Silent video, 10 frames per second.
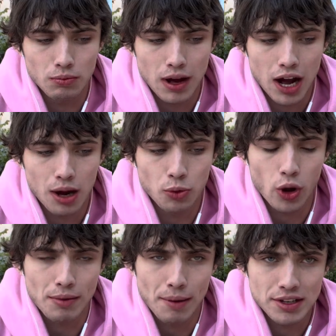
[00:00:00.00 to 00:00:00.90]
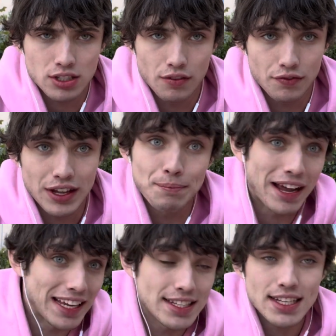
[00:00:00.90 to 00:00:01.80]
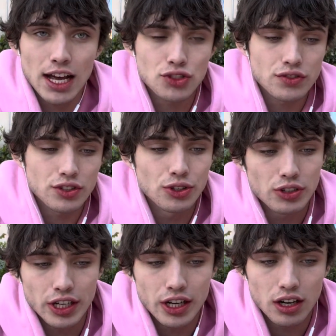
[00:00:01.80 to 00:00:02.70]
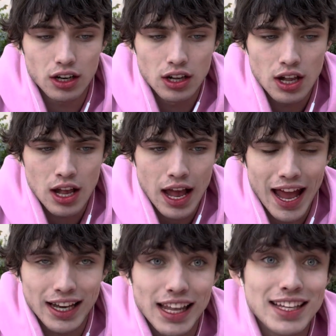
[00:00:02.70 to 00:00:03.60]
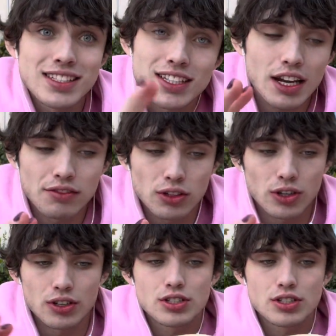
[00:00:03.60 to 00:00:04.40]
how I'm going about my stuff, my ins and outs for the new year, and lessons that I've learned.